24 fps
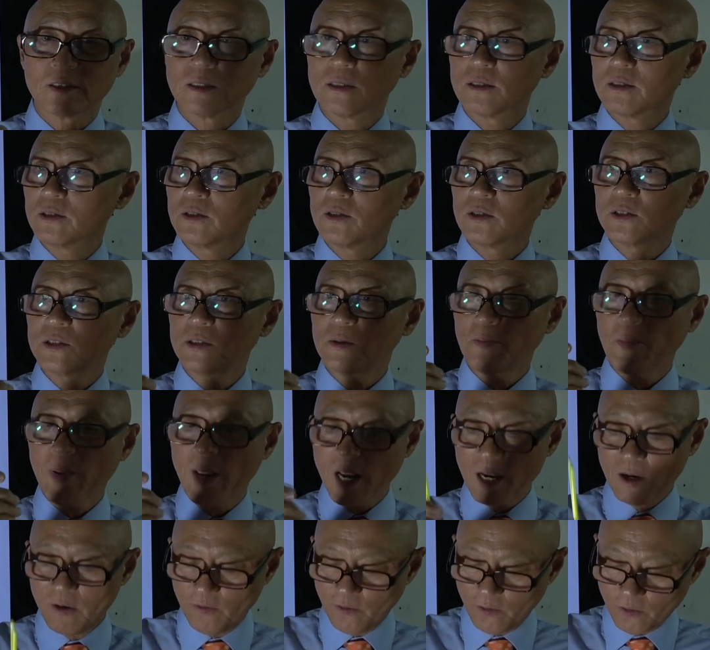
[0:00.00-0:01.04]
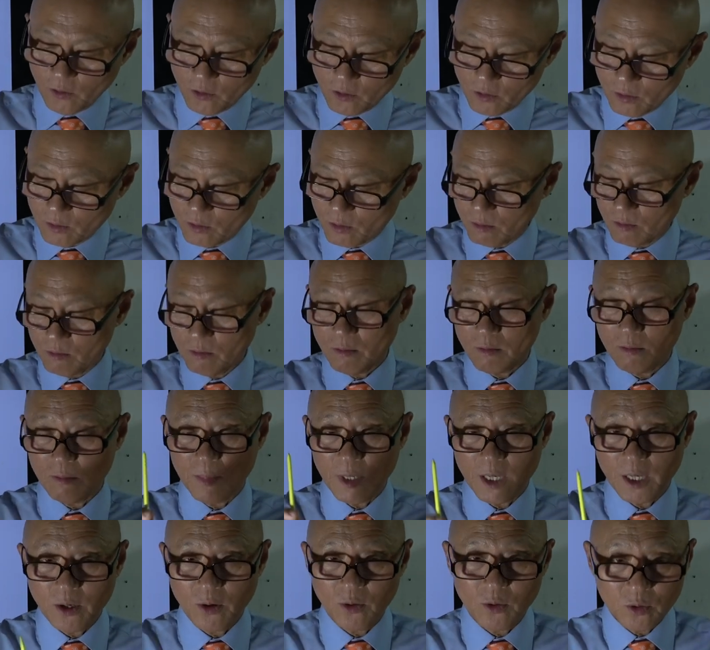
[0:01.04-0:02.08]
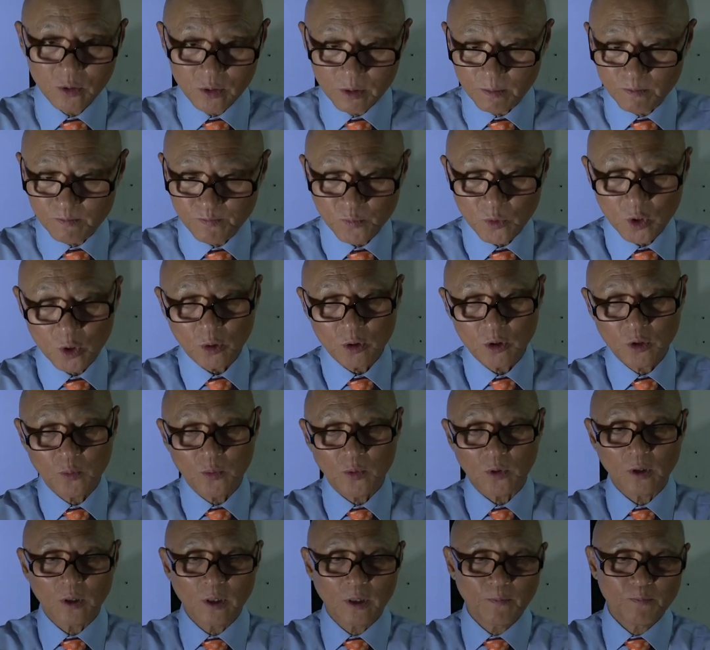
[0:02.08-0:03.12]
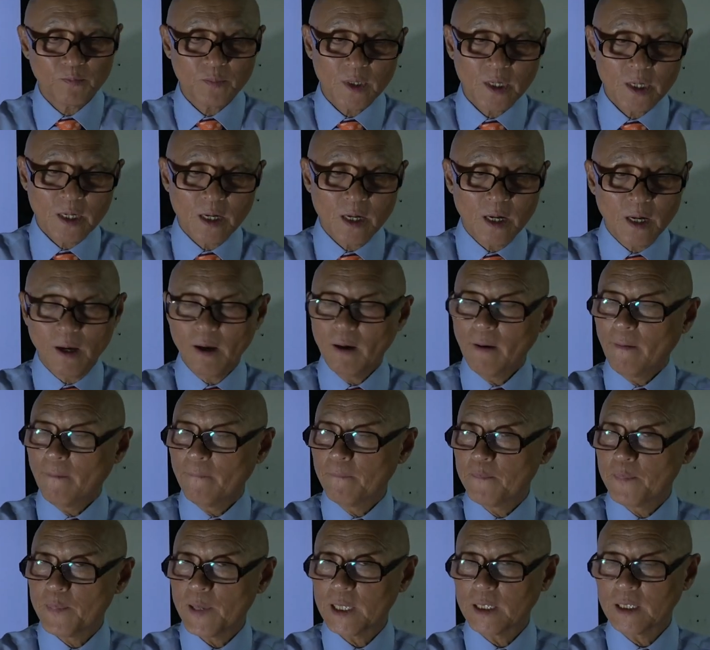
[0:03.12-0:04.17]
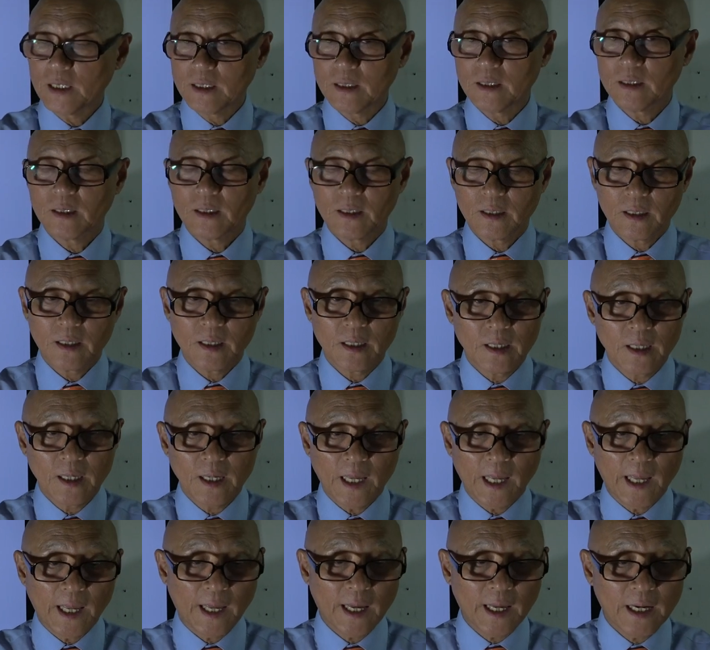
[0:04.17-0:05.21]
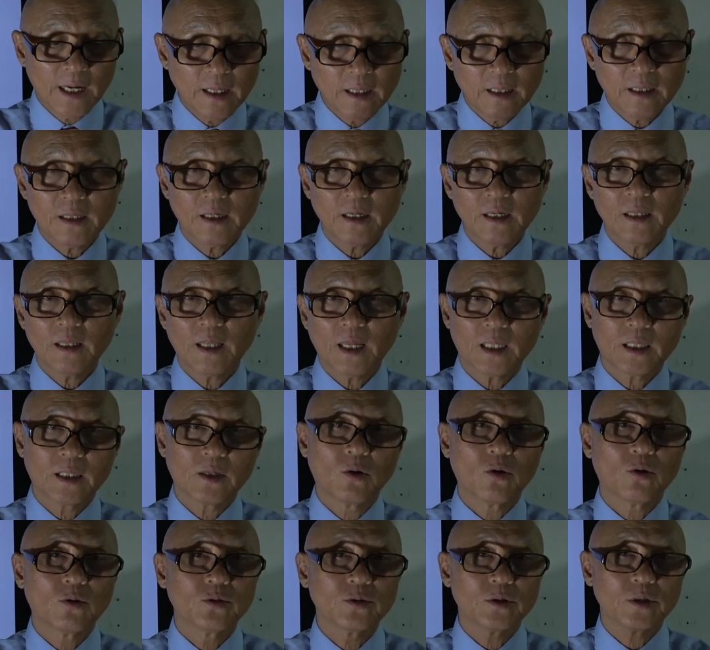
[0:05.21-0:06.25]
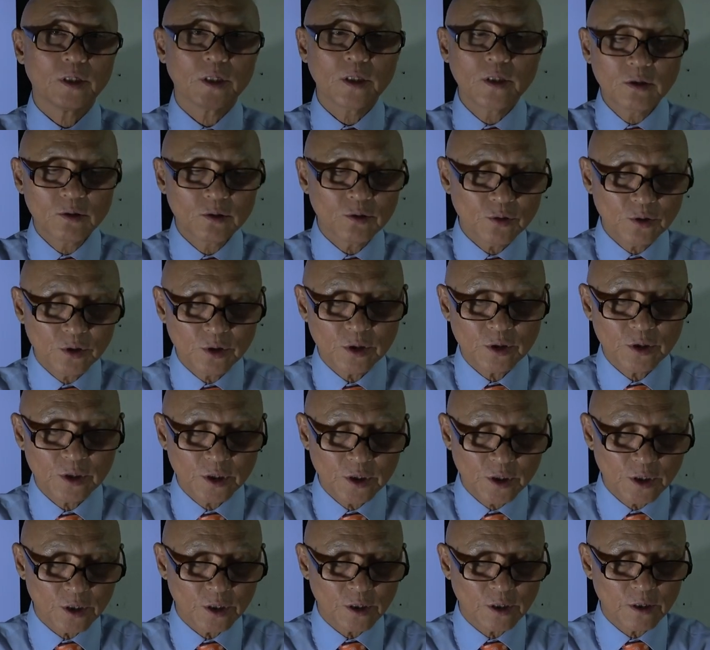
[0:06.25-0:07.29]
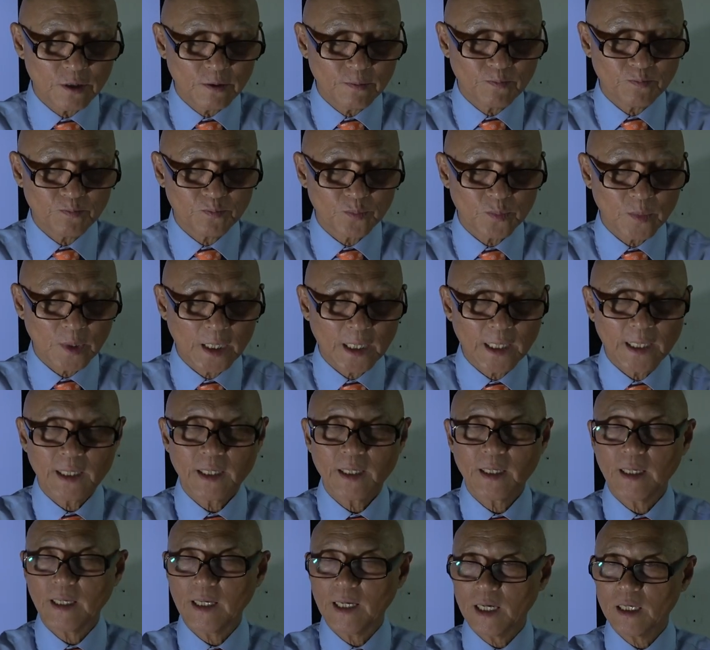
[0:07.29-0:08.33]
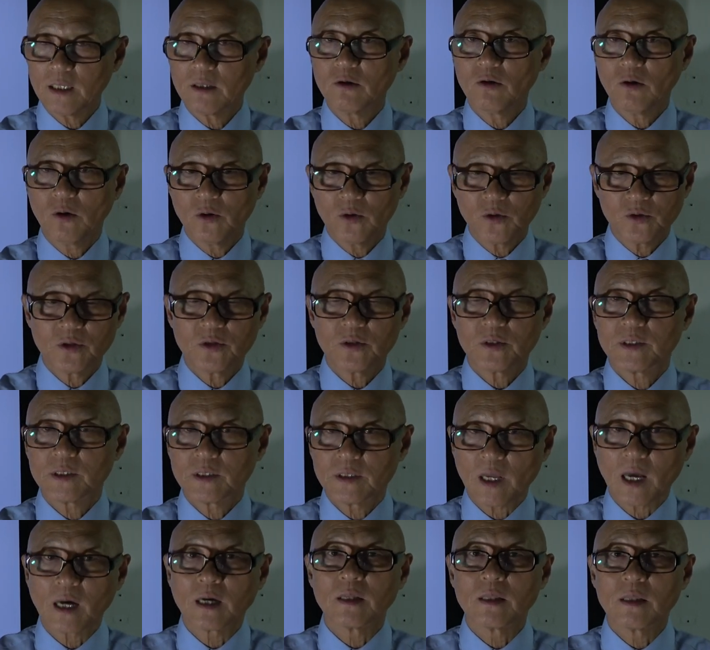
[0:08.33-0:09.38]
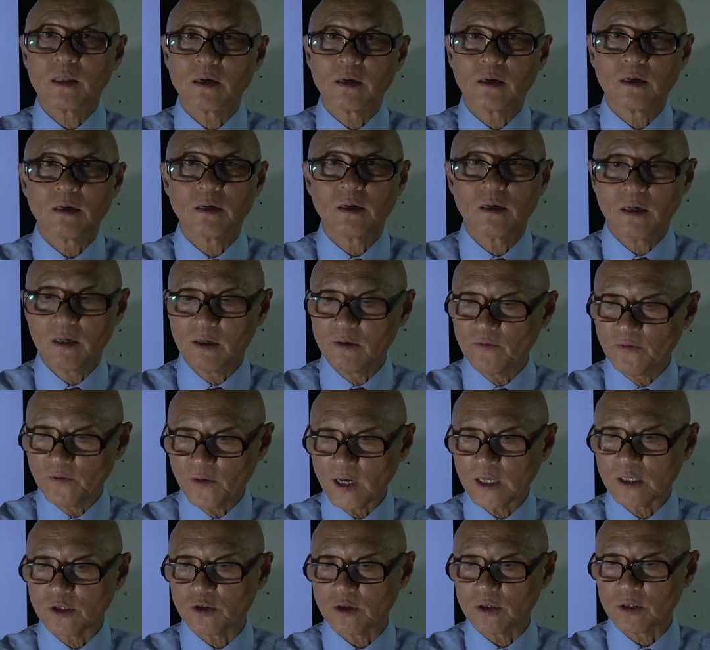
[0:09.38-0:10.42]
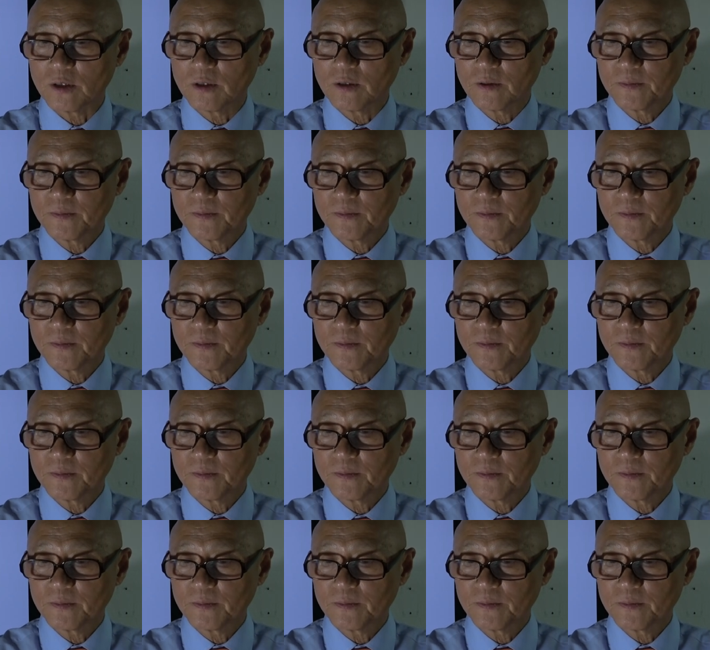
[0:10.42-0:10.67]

So this is a pen for you, my own notebook. But anything that goes into your ear can cause secondary infection.